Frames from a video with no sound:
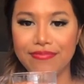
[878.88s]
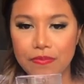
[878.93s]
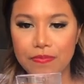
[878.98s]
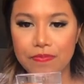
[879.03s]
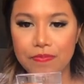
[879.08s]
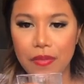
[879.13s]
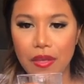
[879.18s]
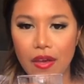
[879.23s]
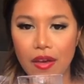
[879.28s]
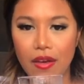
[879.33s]

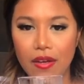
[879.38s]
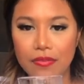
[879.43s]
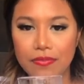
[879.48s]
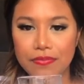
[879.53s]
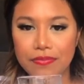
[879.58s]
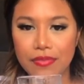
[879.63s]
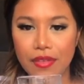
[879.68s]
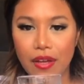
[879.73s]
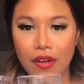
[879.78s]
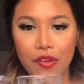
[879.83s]
Yeah,
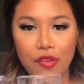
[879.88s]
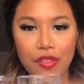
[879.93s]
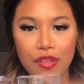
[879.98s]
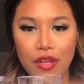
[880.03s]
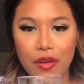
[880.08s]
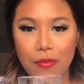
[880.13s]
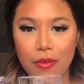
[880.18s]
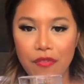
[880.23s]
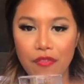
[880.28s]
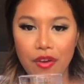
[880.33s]
I don't think
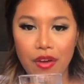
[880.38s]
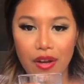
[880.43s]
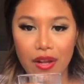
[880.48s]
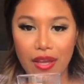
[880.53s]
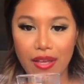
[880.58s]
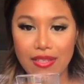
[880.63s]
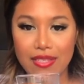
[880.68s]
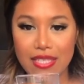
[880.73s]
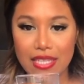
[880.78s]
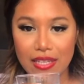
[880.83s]
I'm ever going to
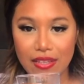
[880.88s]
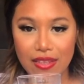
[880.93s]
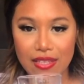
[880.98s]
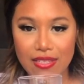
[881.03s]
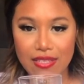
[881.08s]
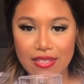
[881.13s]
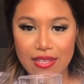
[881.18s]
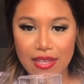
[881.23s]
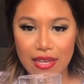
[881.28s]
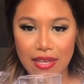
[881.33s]
get sick of this
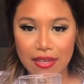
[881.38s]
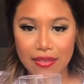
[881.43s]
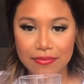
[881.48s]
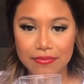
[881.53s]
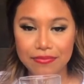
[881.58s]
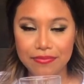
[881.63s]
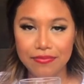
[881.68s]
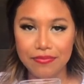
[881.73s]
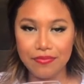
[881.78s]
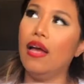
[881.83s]
tea.
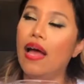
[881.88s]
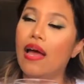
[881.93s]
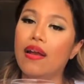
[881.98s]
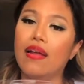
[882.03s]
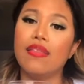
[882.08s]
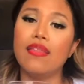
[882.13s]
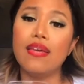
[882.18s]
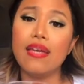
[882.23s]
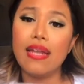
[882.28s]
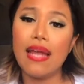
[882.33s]
And I
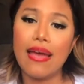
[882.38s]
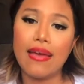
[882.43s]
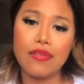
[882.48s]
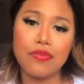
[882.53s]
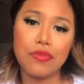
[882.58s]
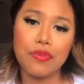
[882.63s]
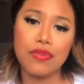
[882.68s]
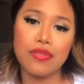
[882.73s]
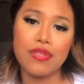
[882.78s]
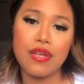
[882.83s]
think it aids
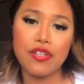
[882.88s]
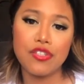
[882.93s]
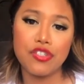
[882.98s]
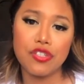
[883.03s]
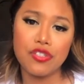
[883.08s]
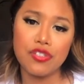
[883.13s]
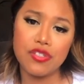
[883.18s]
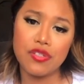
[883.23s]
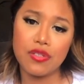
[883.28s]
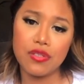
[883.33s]
with
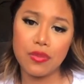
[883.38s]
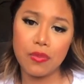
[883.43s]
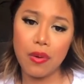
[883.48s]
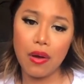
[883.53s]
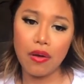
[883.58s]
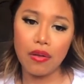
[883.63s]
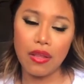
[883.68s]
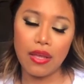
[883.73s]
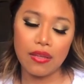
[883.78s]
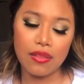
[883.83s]
digestion as
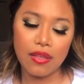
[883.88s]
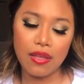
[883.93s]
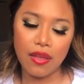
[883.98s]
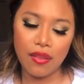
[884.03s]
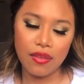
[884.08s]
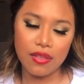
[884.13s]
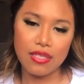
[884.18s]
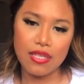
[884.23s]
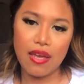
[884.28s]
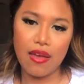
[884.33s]
well. Like the other
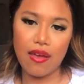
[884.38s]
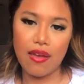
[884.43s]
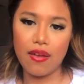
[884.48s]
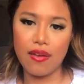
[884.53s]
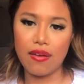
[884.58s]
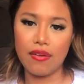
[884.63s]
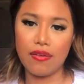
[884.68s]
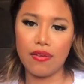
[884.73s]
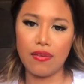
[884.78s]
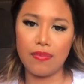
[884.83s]
day,
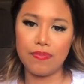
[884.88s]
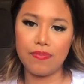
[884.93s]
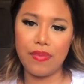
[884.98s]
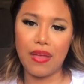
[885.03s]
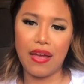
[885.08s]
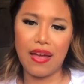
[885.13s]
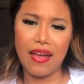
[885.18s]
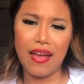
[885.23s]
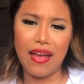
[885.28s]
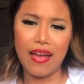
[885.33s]

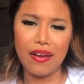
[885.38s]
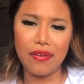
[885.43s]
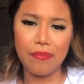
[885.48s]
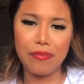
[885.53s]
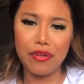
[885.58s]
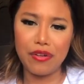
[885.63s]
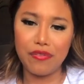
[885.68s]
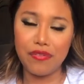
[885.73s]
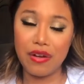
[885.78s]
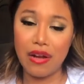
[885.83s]
I had a bit
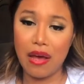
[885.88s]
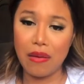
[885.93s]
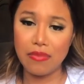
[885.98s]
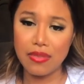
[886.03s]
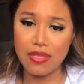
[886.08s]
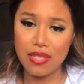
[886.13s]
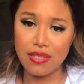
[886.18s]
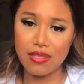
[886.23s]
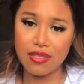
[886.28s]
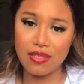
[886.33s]
of an
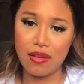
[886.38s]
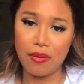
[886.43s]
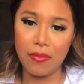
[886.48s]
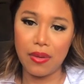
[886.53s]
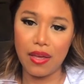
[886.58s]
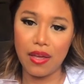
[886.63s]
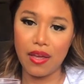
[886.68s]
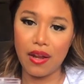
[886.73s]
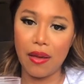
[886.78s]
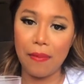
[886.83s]
upset
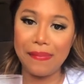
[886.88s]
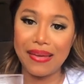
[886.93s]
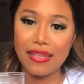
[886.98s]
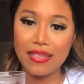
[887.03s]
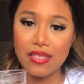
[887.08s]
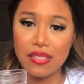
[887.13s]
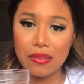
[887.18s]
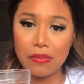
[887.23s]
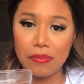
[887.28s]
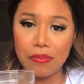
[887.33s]
stomach and I made
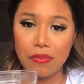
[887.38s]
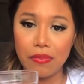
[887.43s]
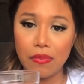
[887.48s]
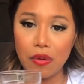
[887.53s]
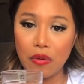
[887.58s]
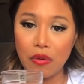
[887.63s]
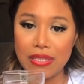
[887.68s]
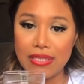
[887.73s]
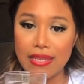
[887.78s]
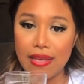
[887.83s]
some
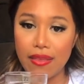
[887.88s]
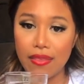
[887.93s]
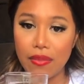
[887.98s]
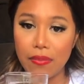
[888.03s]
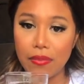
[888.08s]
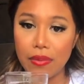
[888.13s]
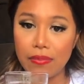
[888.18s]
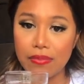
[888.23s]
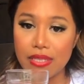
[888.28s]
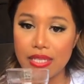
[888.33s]

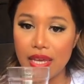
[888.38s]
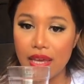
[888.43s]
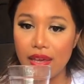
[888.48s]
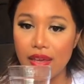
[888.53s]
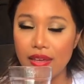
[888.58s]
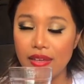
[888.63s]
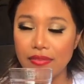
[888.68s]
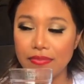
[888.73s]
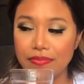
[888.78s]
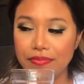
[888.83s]
chrysanthemum
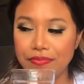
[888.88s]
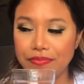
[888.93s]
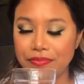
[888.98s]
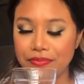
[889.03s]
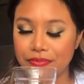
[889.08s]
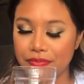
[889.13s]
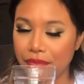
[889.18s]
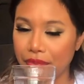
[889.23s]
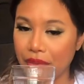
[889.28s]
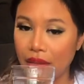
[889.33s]
tea.
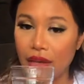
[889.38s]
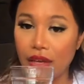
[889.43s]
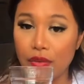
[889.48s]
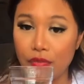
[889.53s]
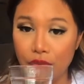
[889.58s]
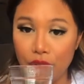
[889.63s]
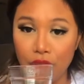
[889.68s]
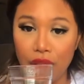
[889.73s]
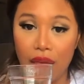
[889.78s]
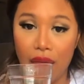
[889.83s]
It
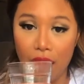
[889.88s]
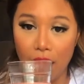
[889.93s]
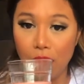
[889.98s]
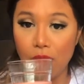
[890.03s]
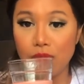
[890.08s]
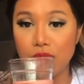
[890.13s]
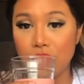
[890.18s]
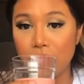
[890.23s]
really helped.